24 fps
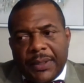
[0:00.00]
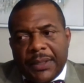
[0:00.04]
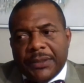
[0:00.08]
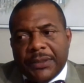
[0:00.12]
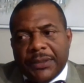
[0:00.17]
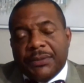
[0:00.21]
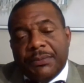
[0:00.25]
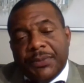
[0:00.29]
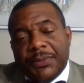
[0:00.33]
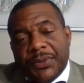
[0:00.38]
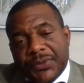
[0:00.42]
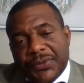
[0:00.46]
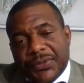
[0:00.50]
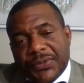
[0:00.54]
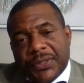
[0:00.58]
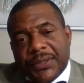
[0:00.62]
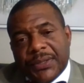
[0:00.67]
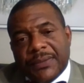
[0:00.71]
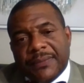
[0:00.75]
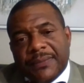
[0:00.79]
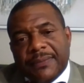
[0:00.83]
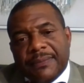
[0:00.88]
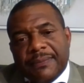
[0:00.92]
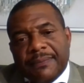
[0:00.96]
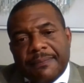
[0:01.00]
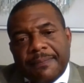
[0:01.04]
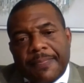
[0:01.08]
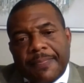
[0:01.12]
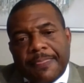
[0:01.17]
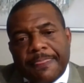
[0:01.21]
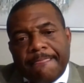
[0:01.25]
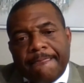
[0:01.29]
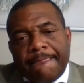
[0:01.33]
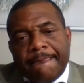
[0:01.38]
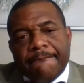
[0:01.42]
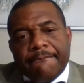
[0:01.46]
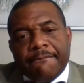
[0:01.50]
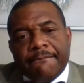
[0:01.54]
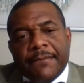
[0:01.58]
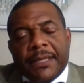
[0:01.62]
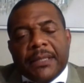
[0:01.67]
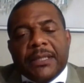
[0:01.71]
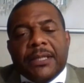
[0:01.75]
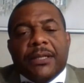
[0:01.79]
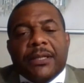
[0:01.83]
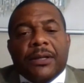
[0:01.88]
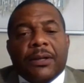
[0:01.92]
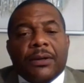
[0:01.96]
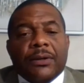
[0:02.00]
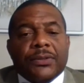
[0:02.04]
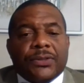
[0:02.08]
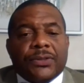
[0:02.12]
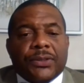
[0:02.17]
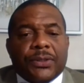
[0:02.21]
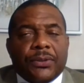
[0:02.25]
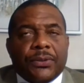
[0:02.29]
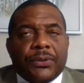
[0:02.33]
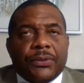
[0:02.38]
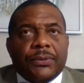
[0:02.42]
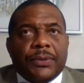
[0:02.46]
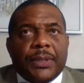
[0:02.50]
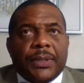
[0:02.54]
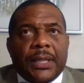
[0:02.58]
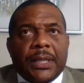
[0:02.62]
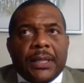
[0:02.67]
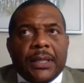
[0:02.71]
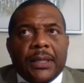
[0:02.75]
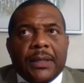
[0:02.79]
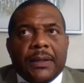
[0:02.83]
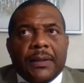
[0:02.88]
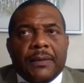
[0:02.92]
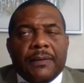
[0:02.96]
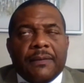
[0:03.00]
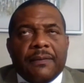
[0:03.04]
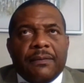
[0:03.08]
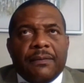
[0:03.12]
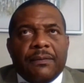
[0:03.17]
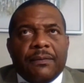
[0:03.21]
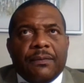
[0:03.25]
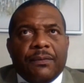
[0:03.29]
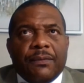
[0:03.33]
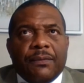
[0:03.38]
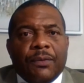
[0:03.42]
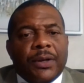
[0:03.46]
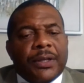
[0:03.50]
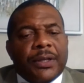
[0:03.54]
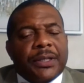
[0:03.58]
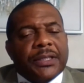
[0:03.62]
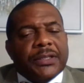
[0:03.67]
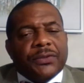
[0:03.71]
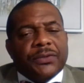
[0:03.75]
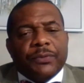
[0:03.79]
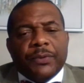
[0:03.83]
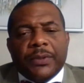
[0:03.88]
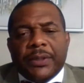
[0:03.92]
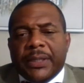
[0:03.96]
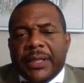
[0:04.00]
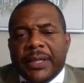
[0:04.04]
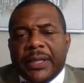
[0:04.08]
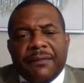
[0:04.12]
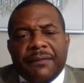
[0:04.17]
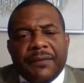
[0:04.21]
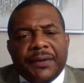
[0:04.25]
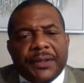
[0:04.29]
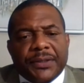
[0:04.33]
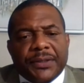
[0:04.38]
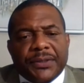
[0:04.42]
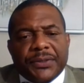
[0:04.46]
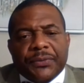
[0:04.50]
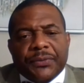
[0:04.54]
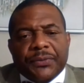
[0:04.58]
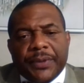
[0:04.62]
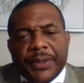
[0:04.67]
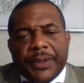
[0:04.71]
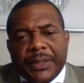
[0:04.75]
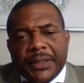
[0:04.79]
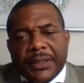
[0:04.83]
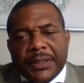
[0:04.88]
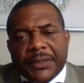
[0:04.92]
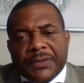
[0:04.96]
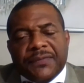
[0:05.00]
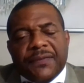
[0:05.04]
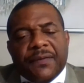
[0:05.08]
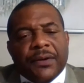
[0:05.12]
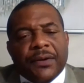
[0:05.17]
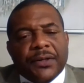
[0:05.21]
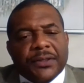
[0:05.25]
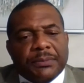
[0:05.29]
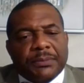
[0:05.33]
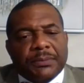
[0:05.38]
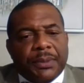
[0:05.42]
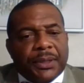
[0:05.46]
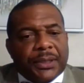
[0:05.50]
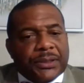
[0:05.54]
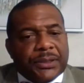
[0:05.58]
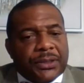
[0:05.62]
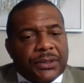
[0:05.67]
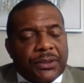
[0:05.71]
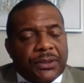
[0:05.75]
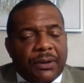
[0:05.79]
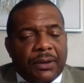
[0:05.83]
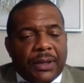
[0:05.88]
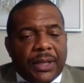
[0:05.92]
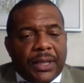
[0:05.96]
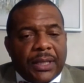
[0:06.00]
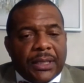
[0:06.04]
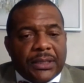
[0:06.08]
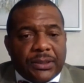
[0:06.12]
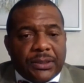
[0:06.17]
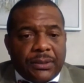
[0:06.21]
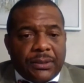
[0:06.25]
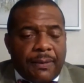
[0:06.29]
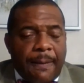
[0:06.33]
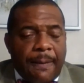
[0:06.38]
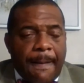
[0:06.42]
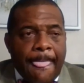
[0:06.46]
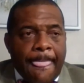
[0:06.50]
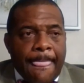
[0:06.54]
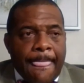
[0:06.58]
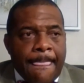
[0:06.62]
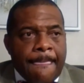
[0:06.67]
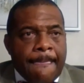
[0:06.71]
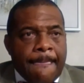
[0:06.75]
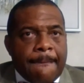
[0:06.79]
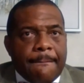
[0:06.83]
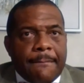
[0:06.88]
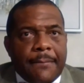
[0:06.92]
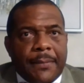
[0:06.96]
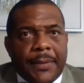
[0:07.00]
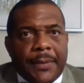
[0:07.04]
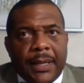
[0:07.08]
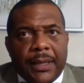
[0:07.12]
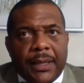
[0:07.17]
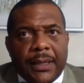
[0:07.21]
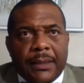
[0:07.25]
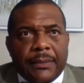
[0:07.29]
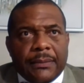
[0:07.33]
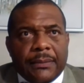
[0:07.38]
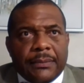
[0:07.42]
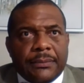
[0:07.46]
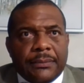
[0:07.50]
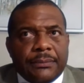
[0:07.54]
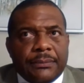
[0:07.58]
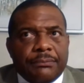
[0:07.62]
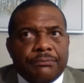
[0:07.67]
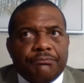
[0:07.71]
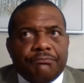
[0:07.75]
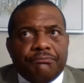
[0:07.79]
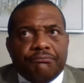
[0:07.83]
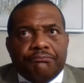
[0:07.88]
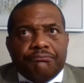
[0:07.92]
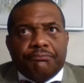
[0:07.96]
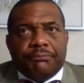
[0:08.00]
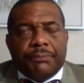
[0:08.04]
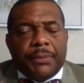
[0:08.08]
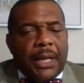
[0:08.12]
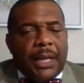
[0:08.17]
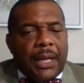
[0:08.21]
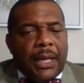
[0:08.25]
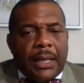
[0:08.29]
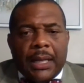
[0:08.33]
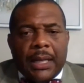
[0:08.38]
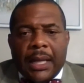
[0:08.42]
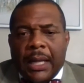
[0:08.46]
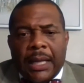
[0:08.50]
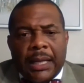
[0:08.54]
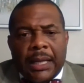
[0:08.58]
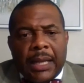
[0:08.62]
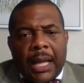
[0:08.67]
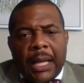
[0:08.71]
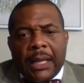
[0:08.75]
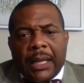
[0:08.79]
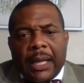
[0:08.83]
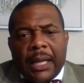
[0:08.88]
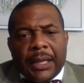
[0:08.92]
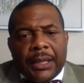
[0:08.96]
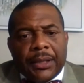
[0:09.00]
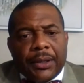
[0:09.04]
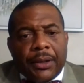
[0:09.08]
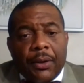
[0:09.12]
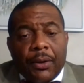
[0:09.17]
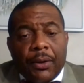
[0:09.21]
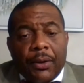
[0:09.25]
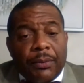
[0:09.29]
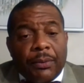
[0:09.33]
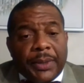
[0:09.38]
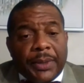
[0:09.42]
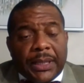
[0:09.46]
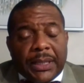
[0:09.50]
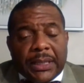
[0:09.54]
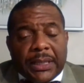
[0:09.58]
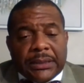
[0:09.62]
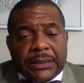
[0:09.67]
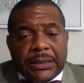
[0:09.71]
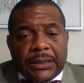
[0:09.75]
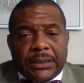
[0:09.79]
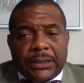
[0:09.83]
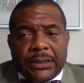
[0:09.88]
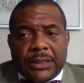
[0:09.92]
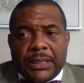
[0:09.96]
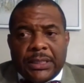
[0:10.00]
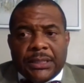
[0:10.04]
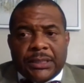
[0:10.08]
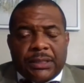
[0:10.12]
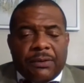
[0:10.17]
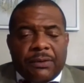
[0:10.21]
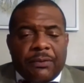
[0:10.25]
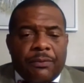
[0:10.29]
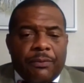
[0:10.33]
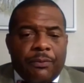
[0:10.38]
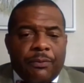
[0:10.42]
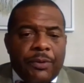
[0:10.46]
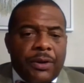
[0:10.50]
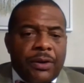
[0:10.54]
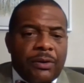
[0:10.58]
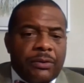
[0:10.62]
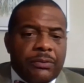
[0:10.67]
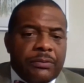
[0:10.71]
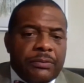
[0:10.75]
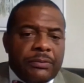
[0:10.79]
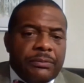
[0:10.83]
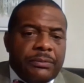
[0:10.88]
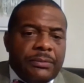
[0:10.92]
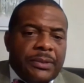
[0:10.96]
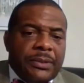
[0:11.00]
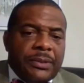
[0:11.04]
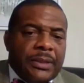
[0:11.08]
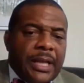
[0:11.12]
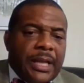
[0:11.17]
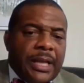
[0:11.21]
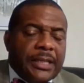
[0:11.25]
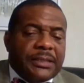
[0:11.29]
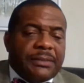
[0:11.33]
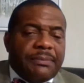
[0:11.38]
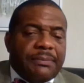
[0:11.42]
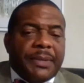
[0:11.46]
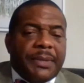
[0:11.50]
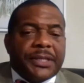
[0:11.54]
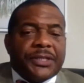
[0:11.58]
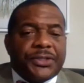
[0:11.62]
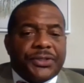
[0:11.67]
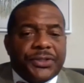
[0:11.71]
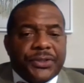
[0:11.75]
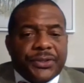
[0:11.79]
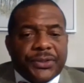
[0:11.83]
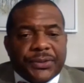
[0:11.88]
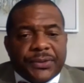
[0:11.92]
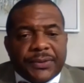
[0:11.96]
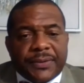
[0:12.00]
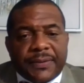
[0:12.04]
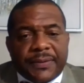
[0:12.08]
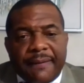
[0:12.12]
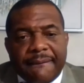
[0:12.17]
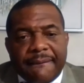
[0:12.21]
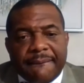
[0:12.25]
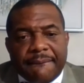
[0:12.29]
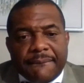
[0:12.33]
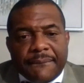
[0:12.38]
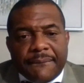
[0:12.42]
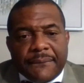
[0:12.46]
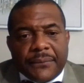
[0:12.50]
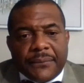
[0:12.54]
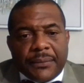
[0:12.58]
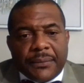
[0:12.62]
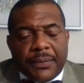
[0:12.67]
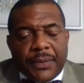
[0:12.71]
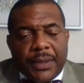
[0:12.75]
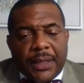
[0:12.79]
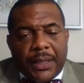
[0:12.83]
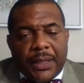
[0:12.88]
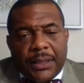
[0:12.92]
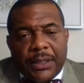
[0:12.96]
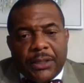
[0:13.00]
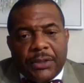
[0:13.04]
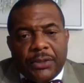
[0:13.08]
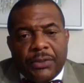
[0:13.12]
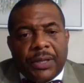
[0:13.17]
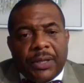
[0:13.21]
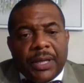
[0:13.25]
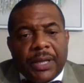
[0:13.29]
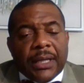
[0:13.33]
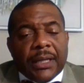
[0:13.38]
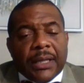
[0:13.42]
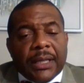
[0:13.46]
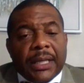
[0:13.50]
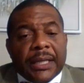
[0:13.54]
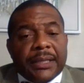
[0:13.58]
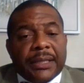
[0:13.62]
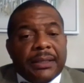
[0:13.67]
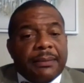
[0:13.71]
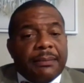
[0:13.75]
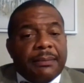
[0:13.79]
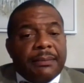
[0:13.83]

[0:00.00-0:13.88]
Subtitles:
into music, and then also one that's really heavy into reading as far as books and all that. So I like it all because it's a real nice mixture. And then you kind of let